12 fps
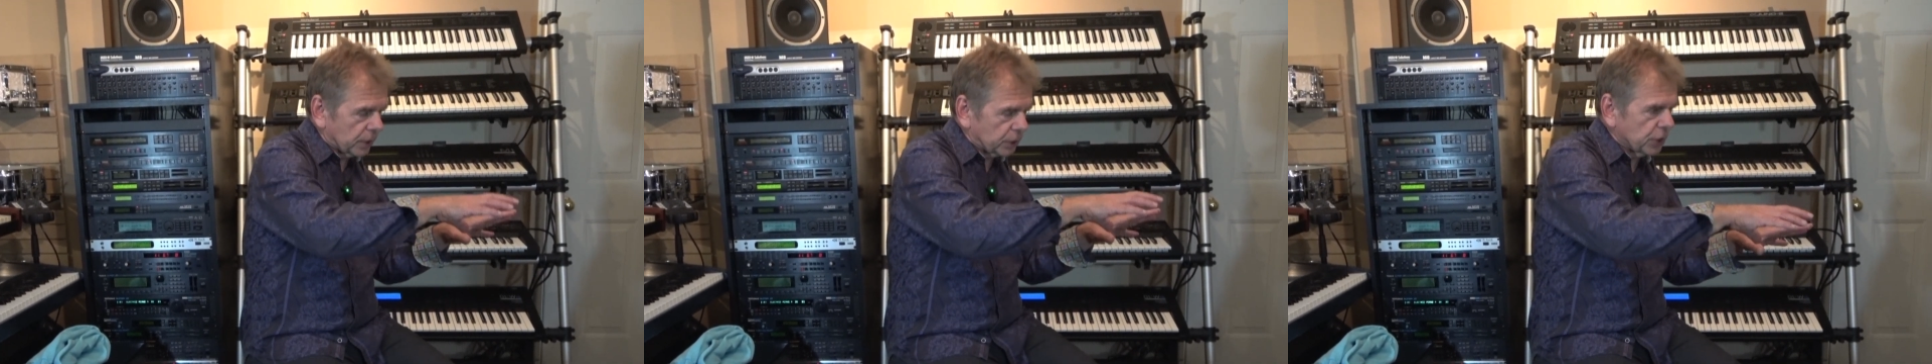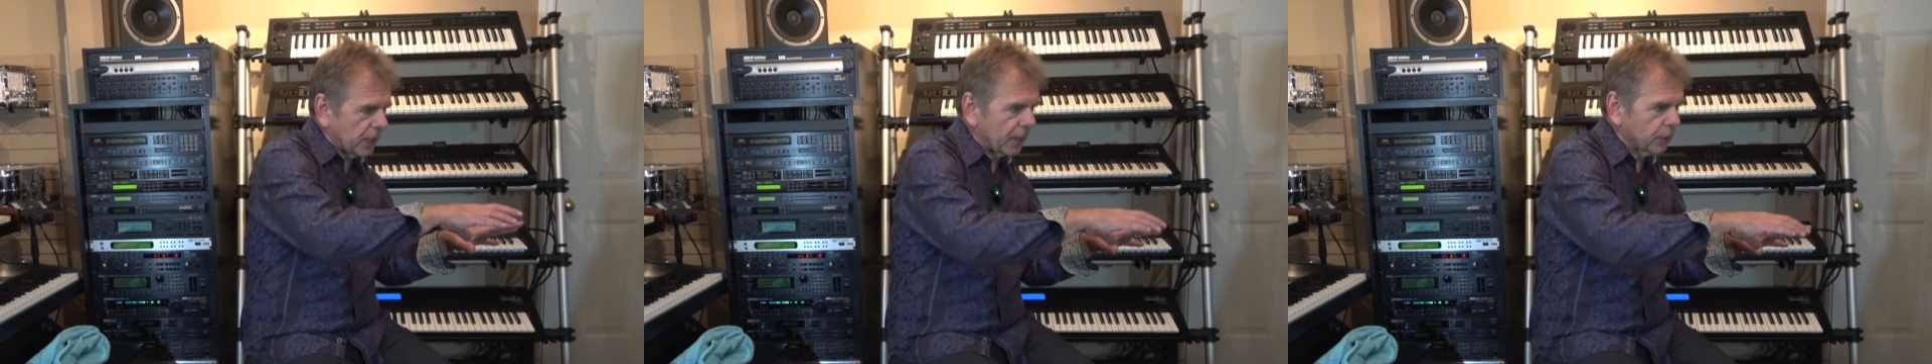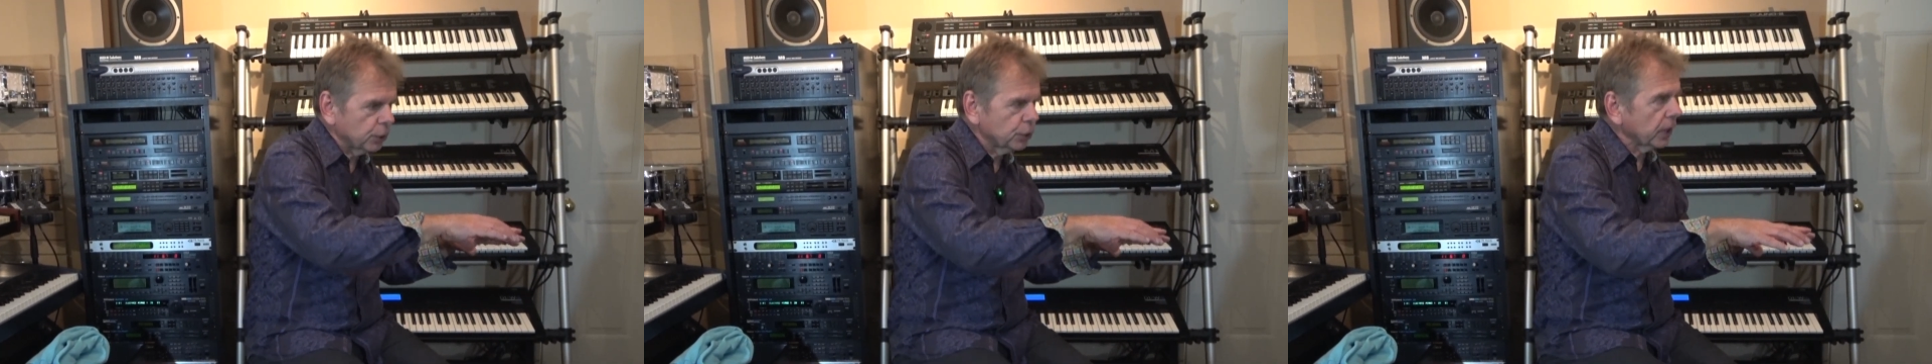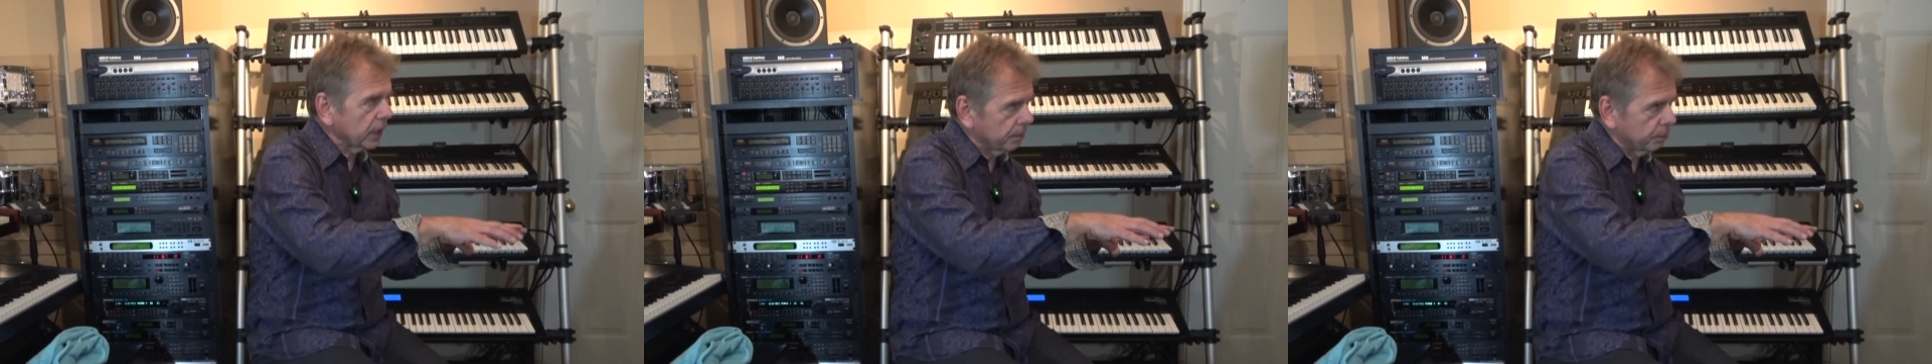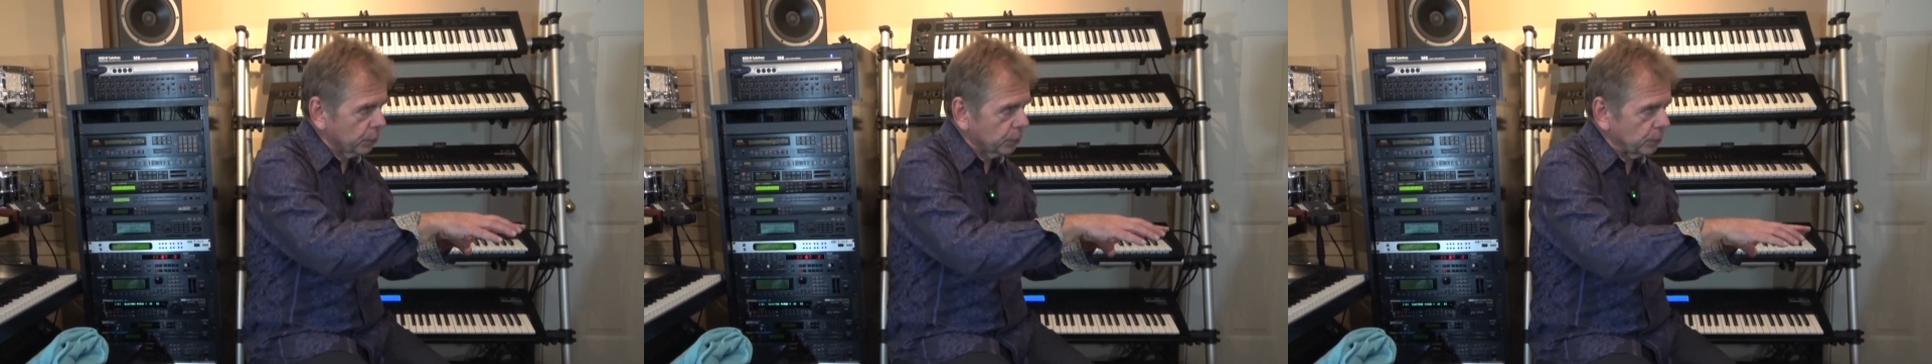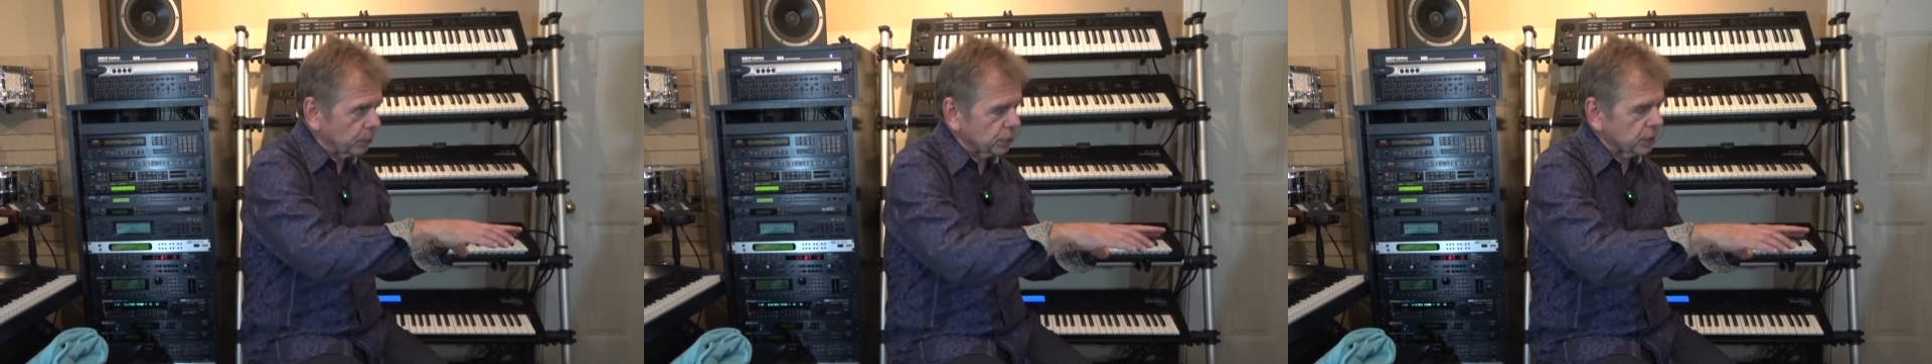that Chad Urshik had
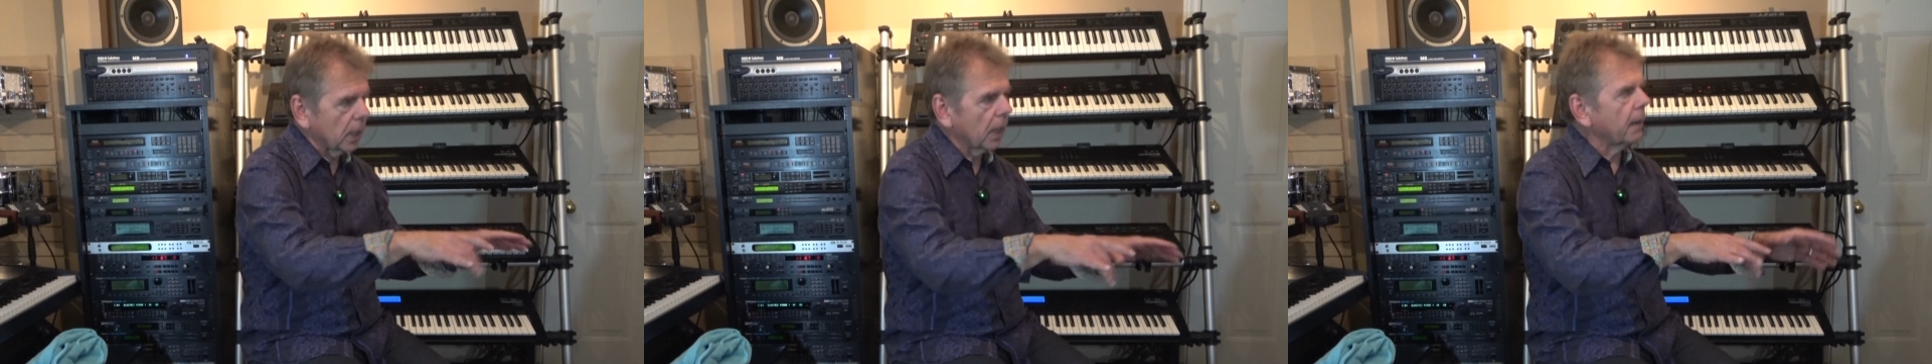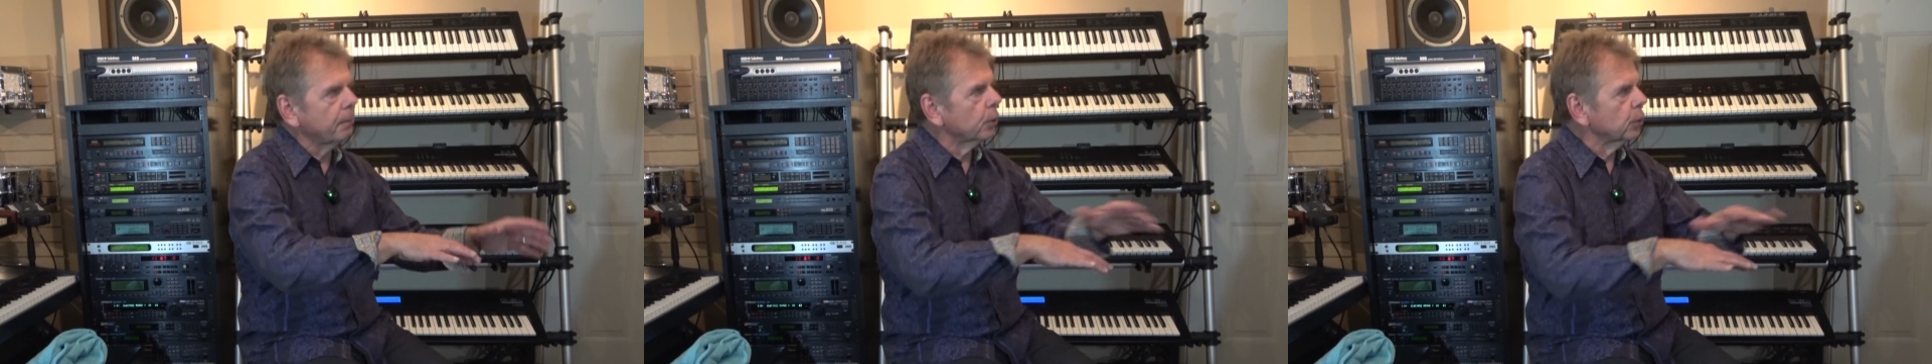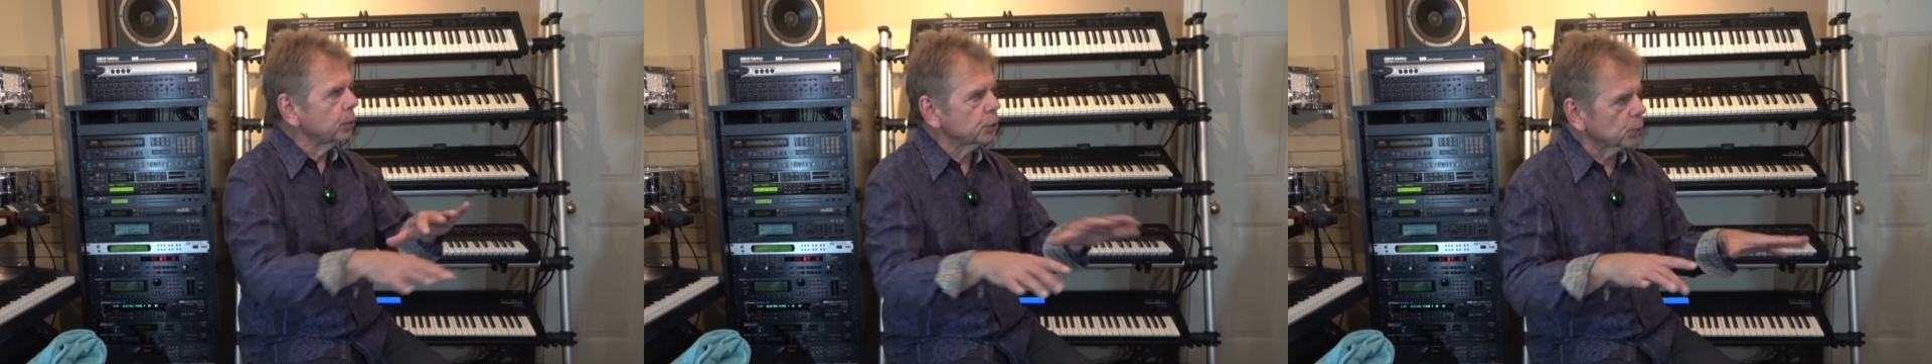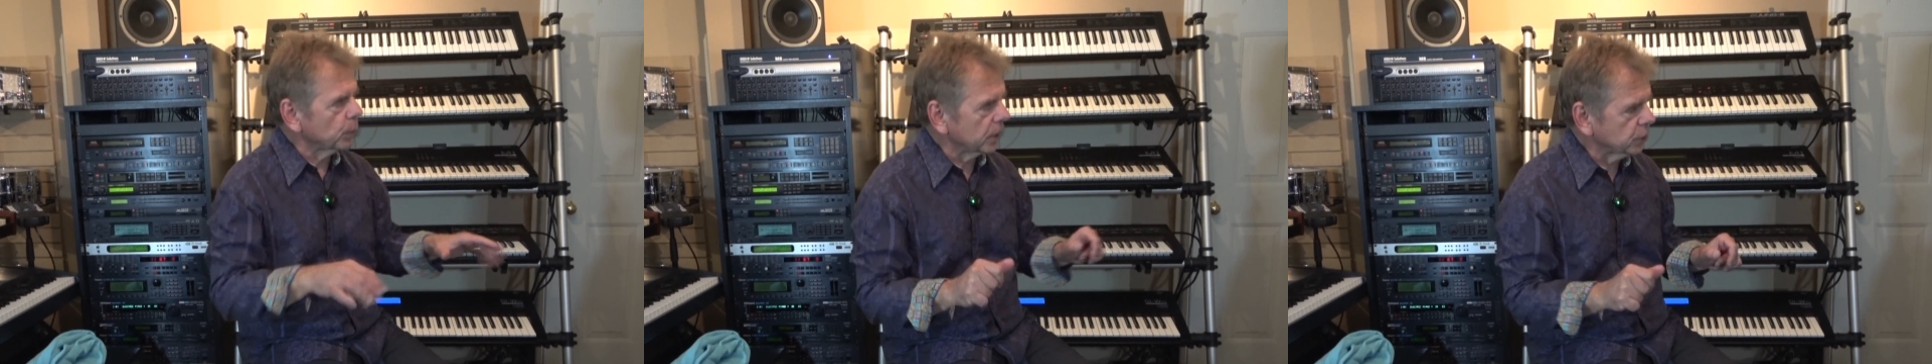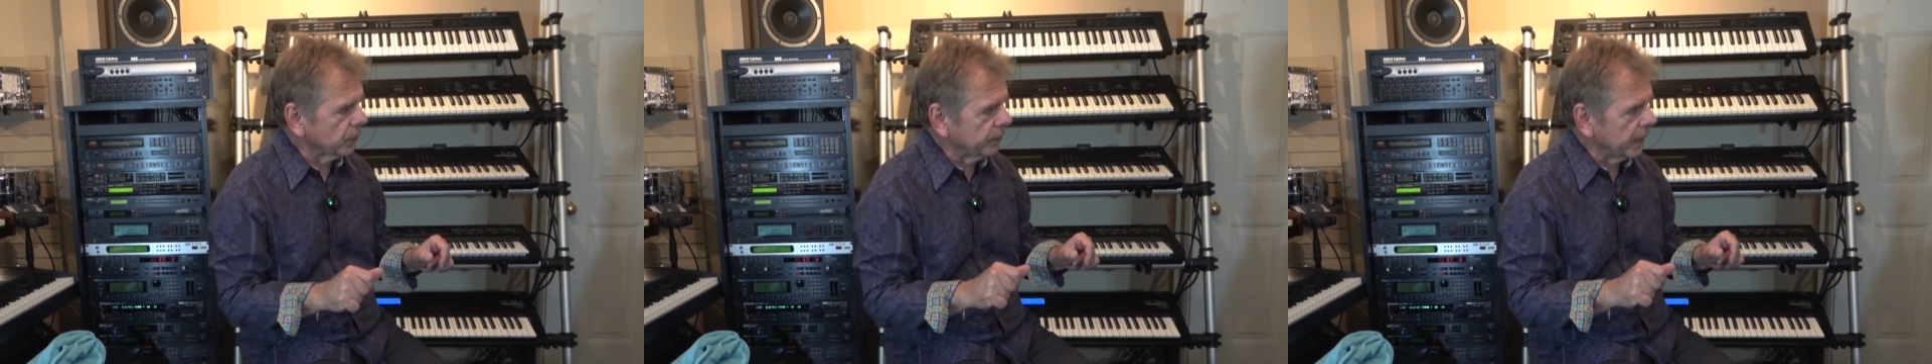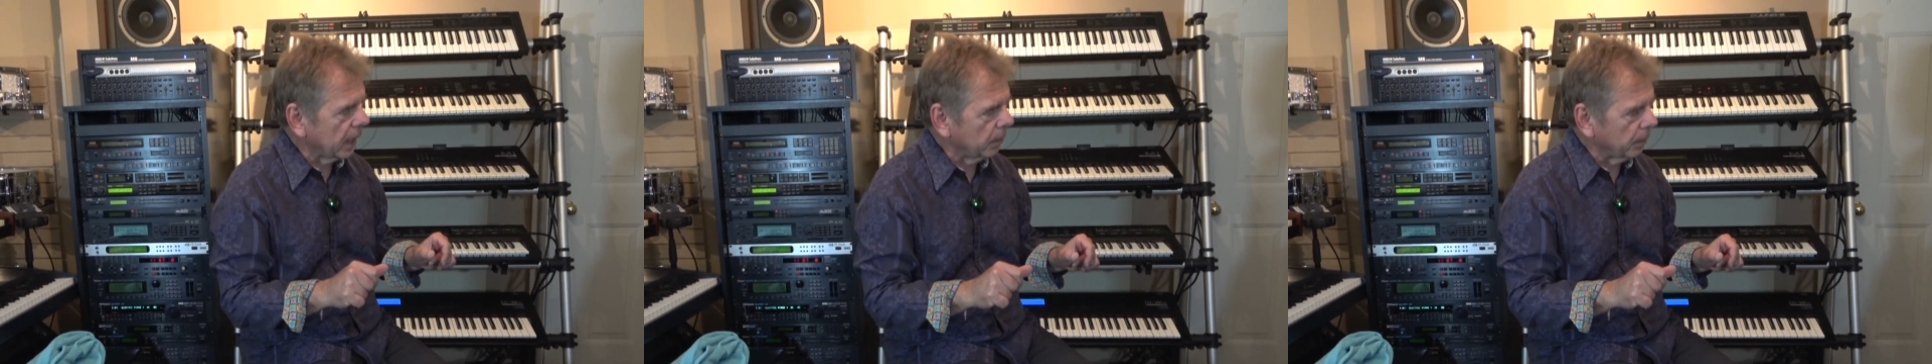produced, I produced the rest of
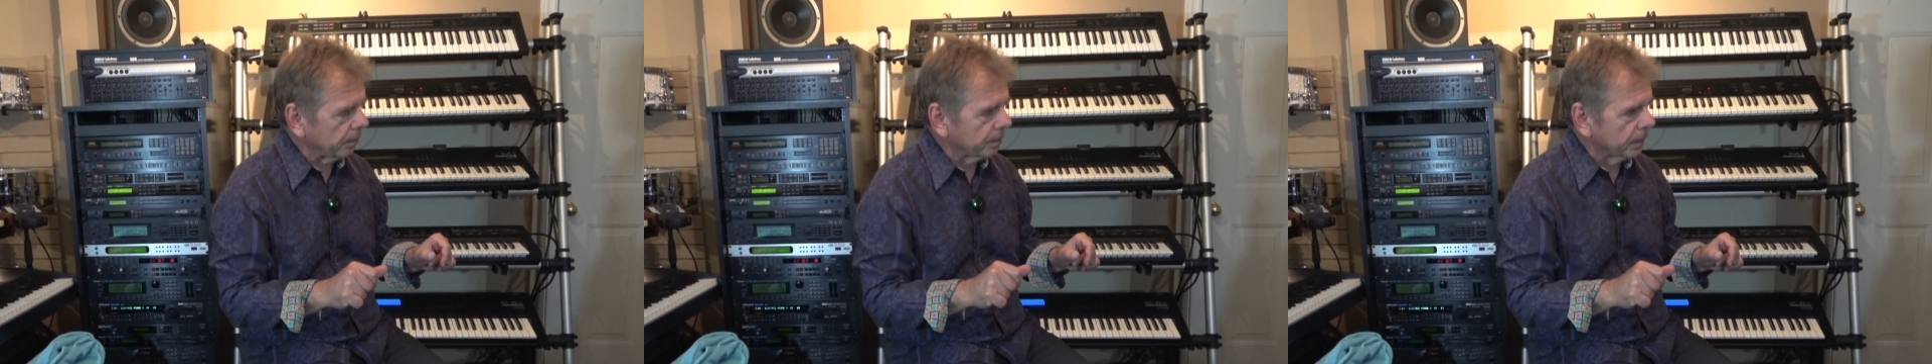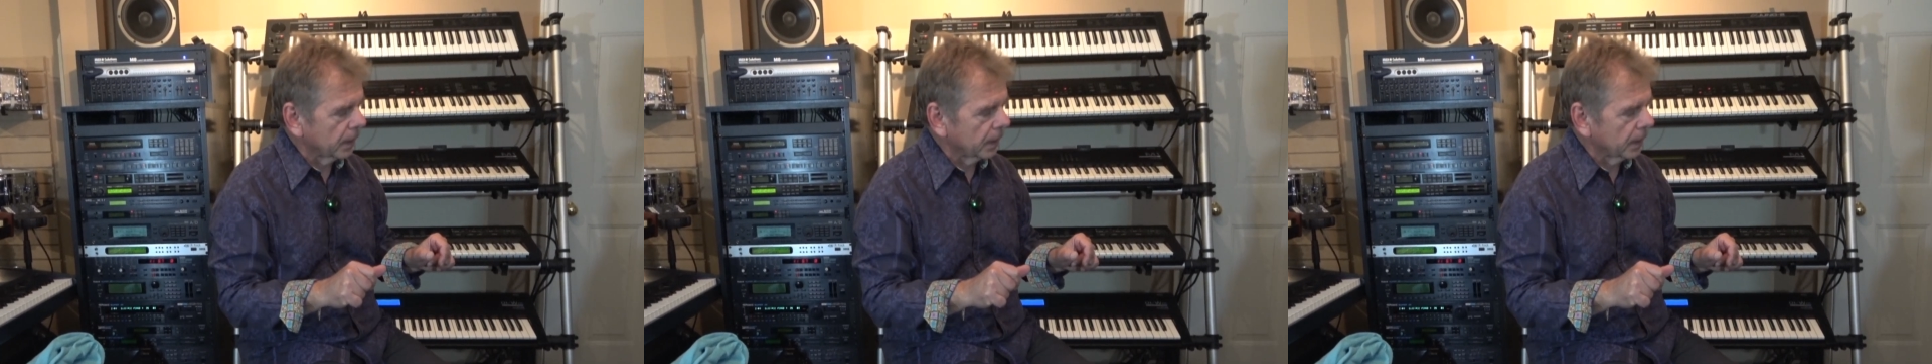the album.